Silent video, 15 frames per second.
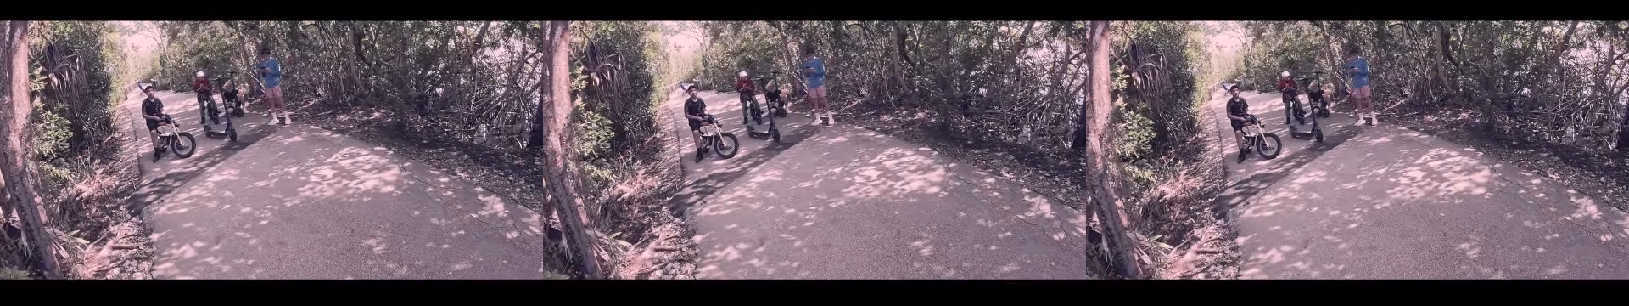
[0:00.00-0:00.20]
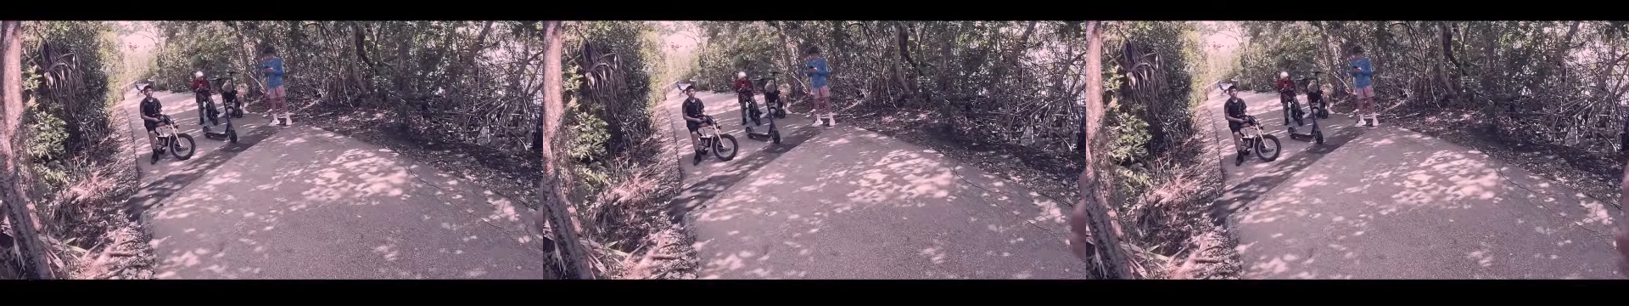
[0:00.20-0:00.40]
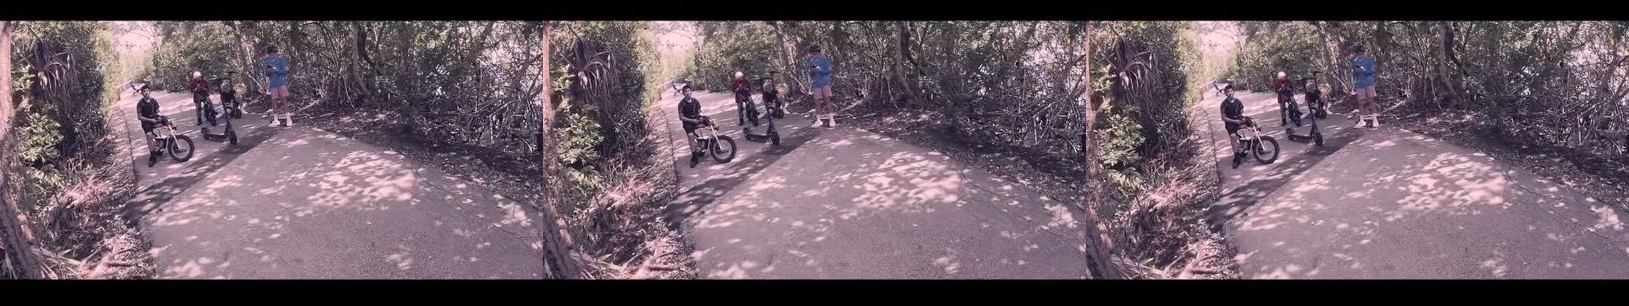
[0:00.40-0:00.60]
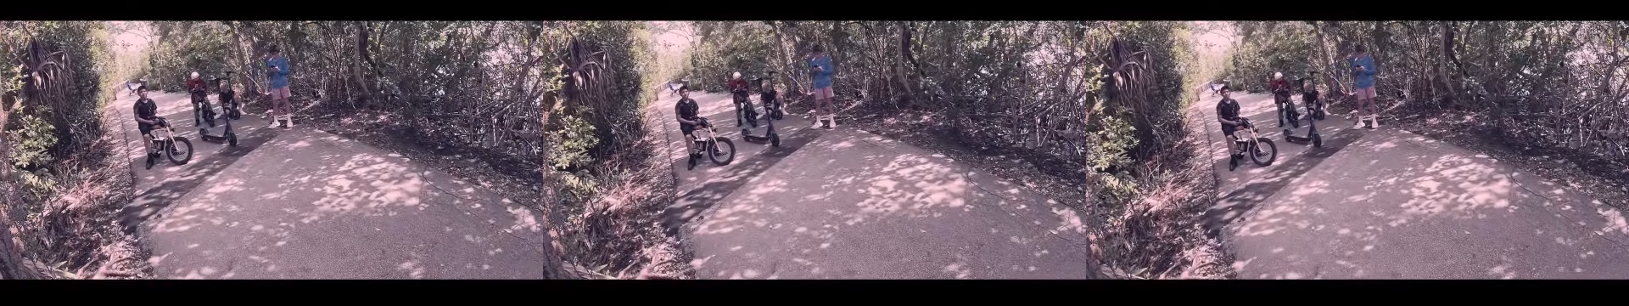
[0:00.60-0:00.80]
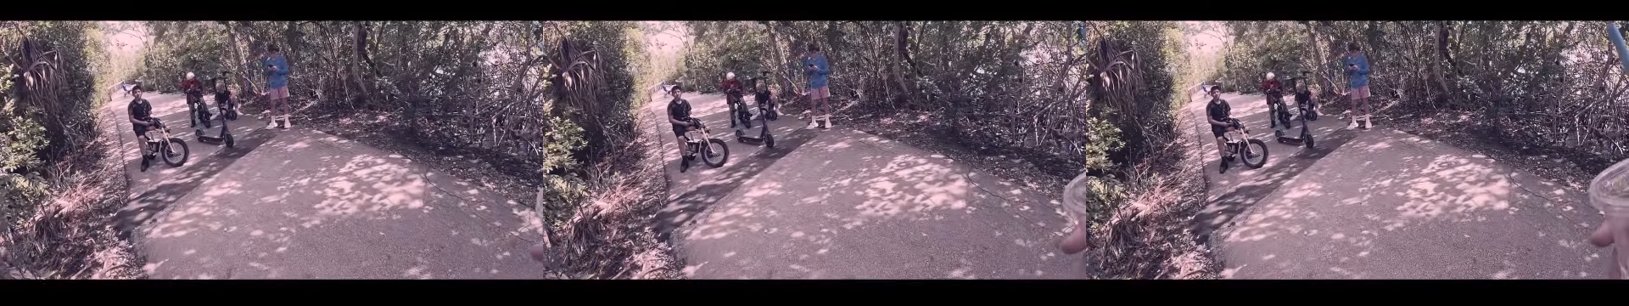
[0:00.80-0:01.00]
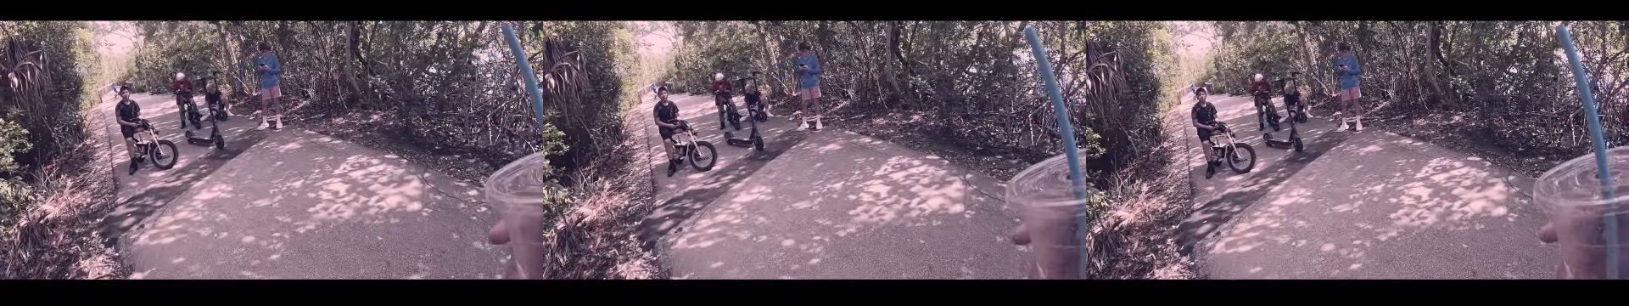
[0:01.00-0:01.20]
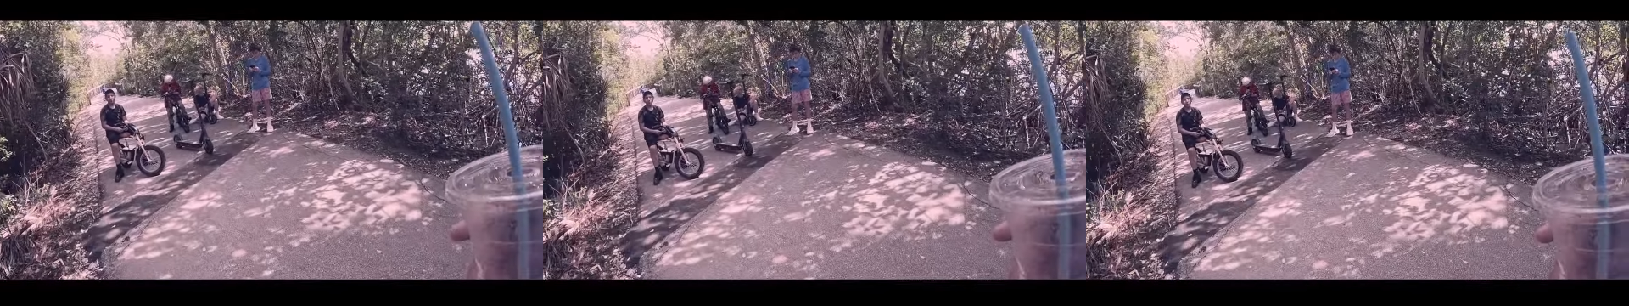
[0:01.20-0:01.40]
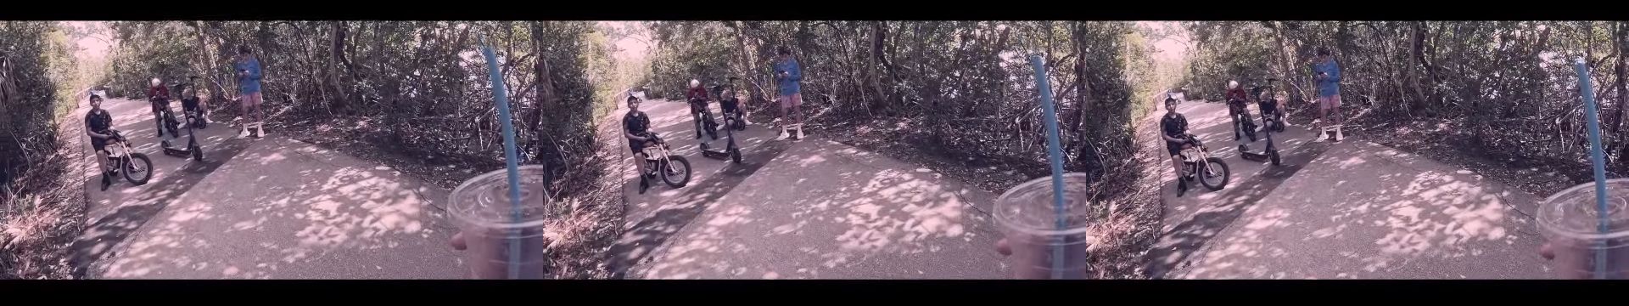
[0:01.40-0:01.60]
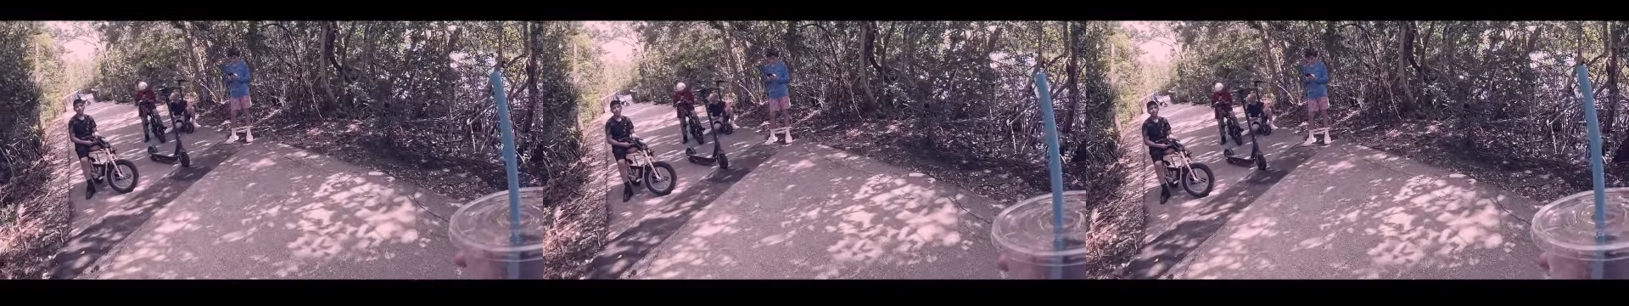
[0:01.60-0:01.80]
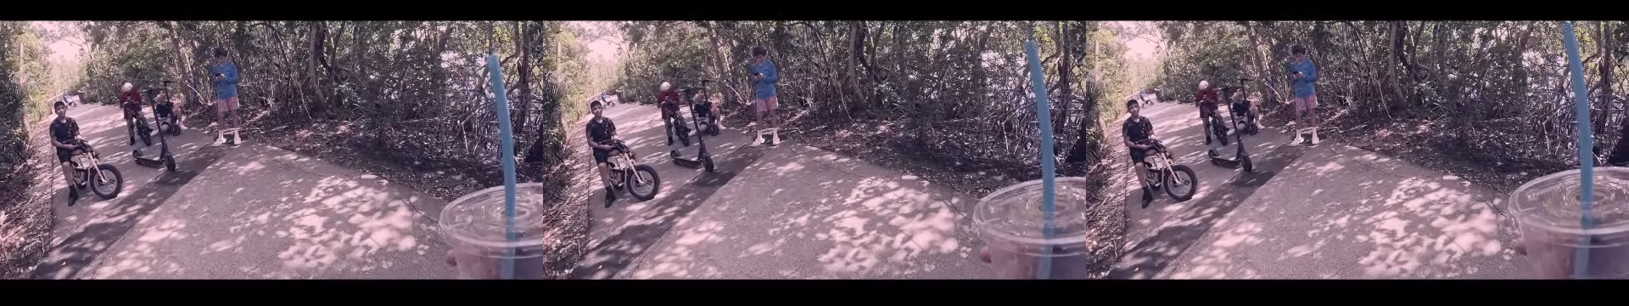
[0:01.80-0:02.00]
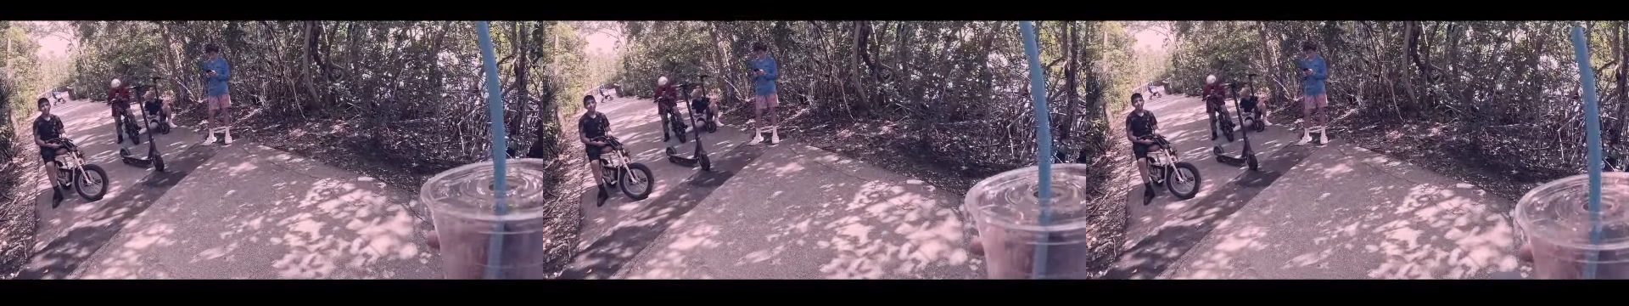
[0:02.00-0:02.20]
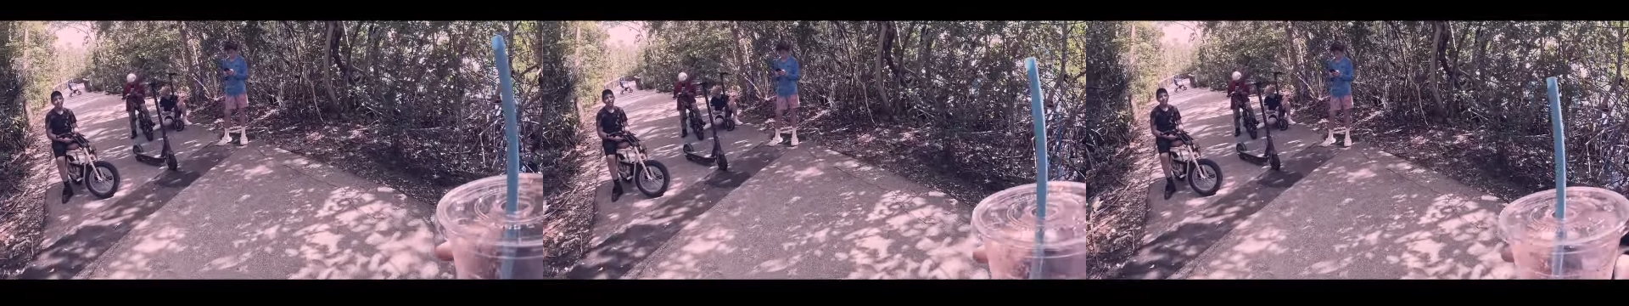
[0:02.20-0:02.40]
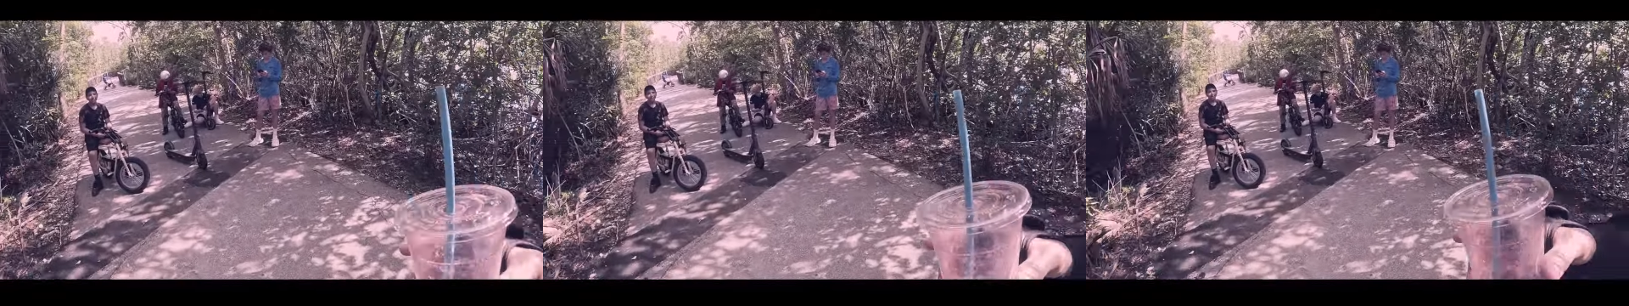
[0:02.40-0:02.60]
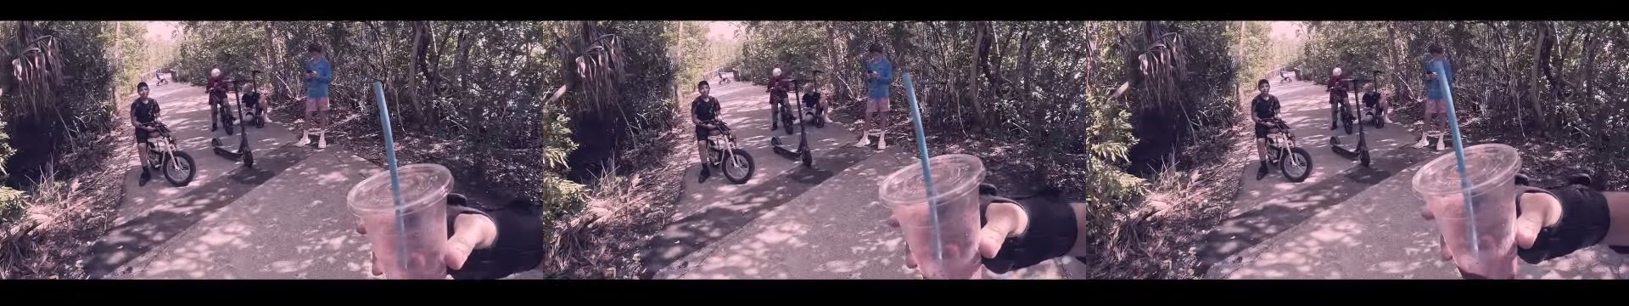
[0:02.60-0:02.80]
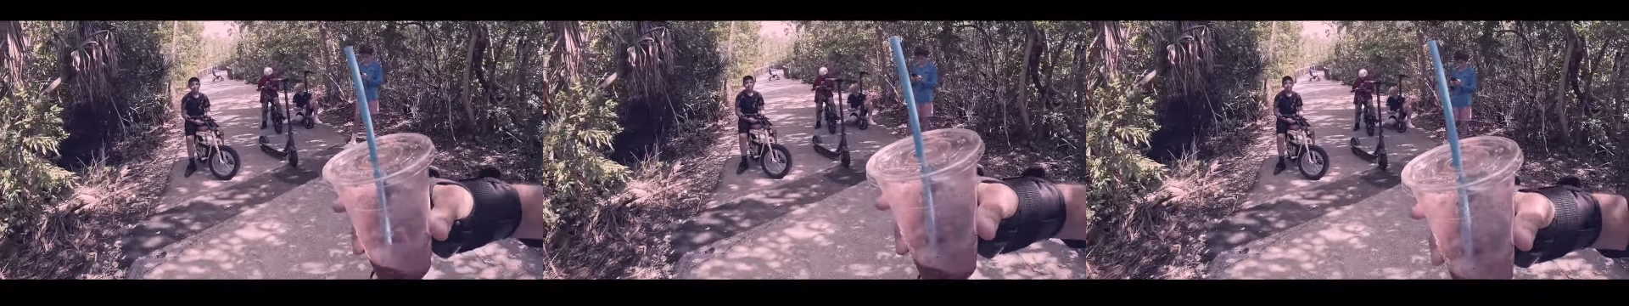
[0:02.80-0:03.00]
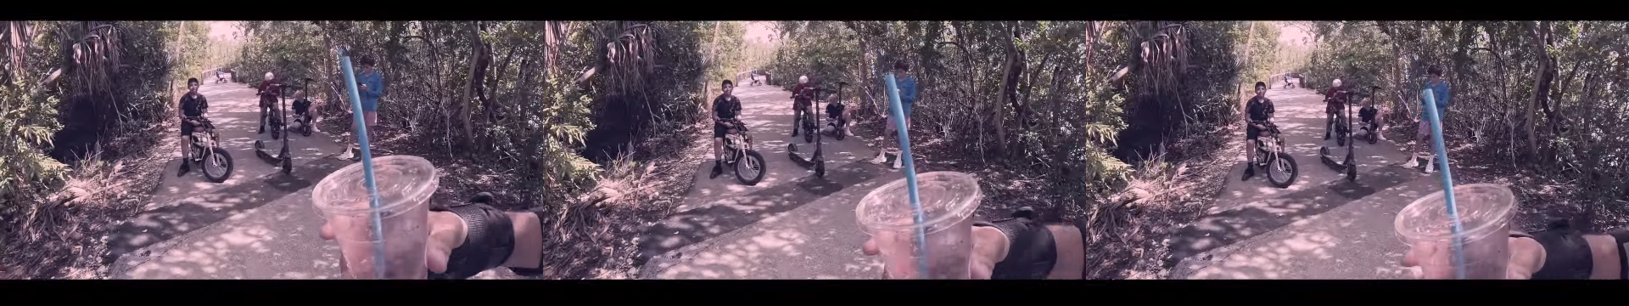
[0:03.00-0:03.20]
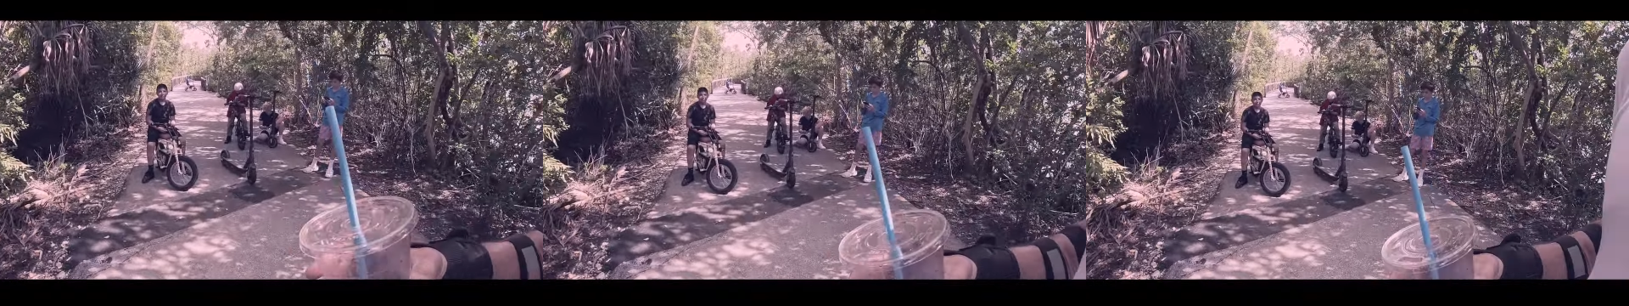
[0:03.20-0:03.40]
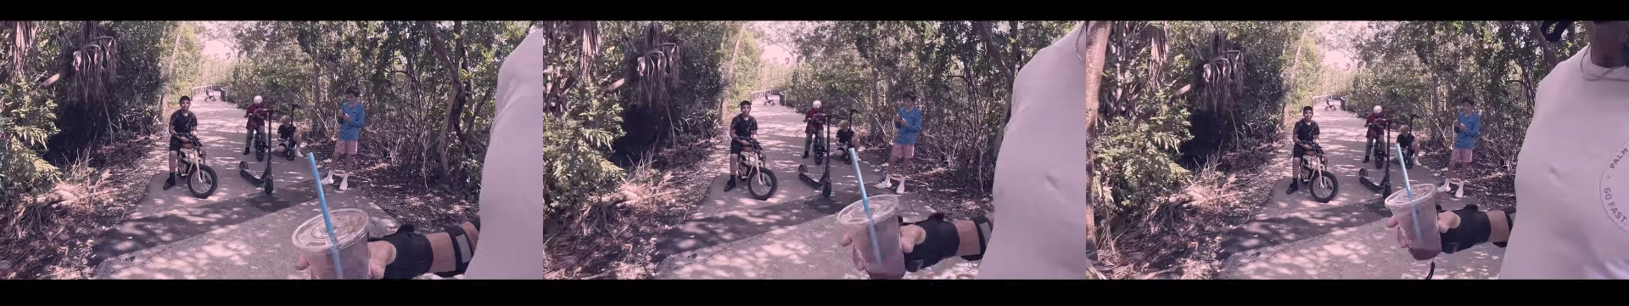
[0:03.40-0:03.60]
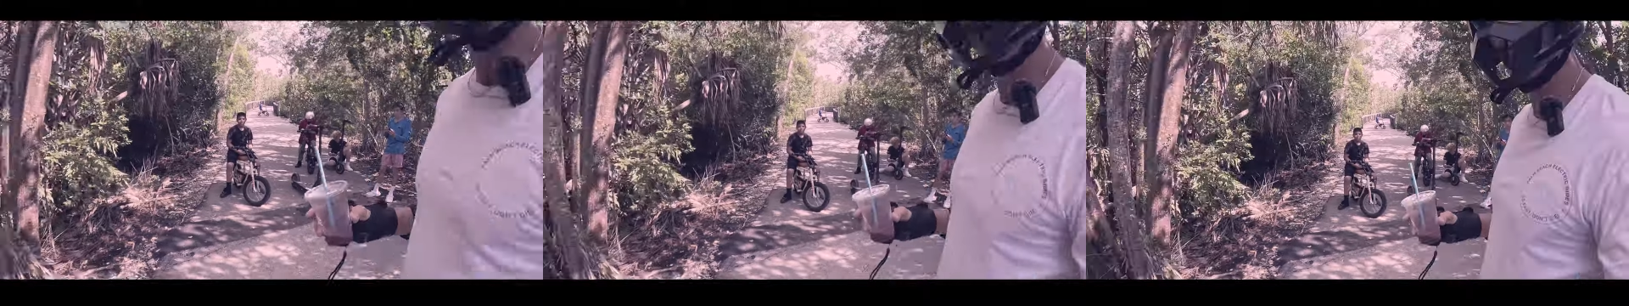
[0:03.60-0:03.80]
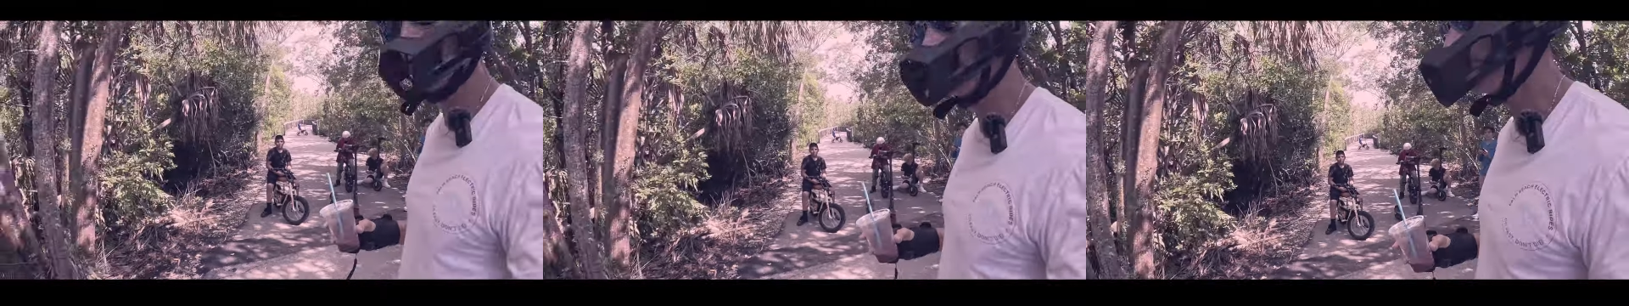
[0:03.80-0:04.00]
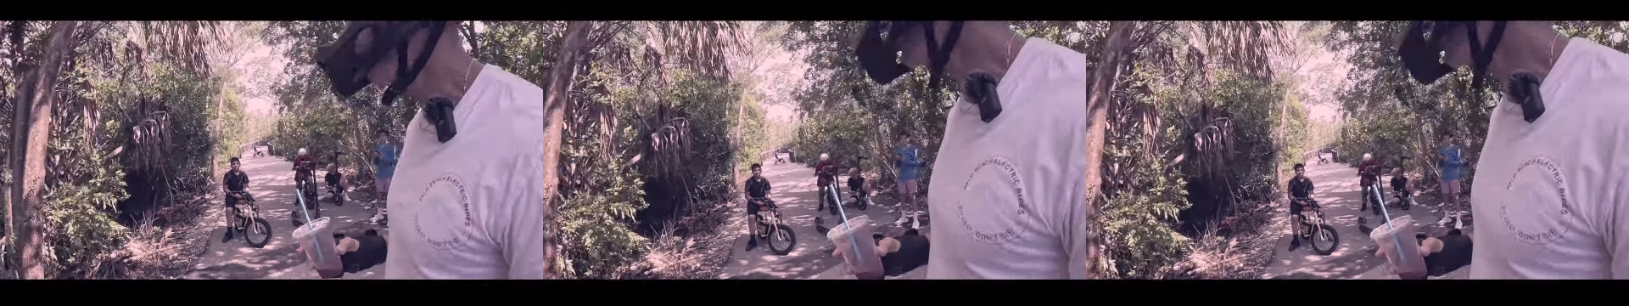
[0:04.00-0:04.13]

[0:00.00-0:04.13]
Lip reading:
(no speaker visible)